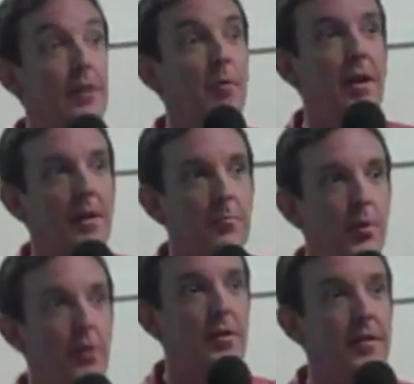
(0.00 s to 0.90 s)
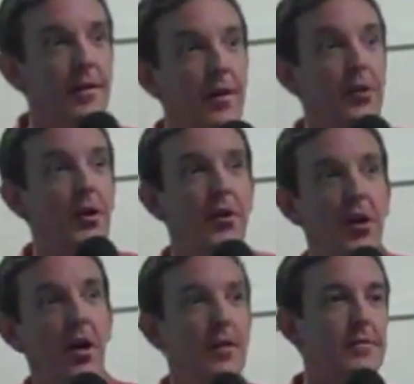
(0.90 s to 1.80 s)
like writing a book and on and on
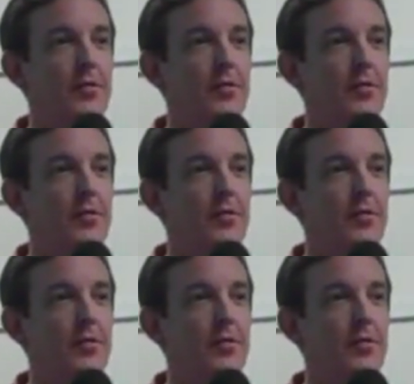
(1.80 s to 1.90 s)
and on.